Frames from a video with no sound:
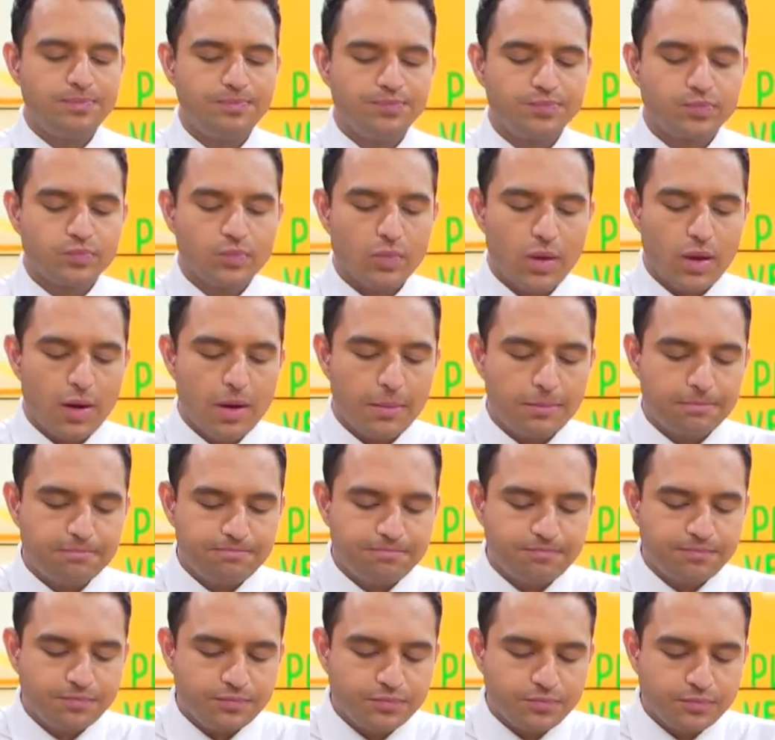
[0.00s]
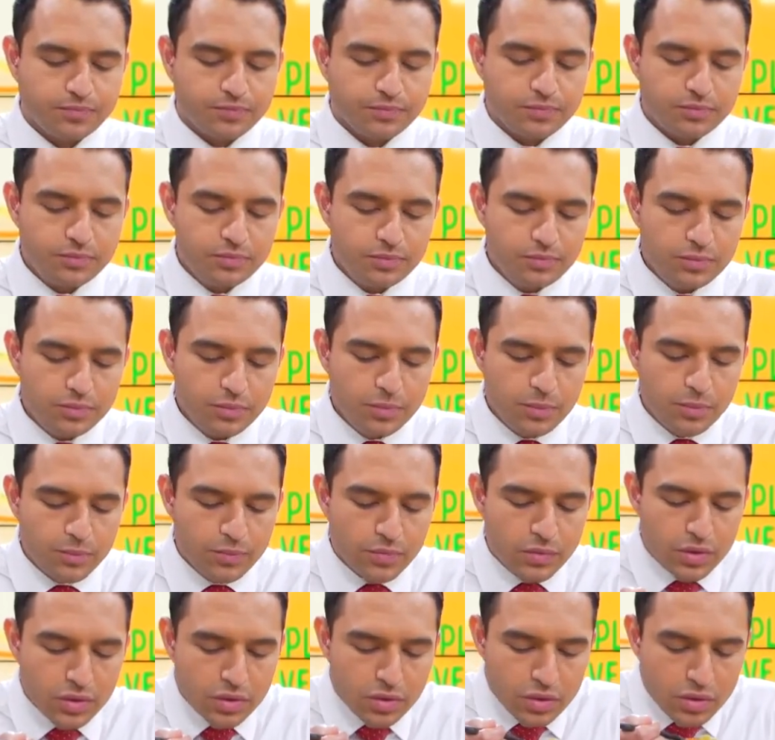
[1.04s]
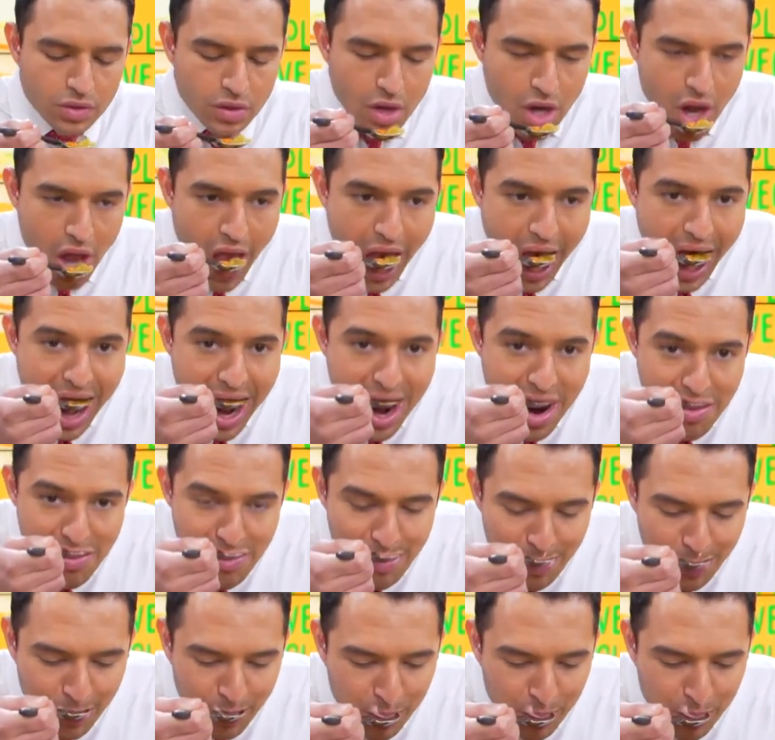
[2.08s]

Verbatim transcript: food, so they're a food bank, so it, it's a good fit.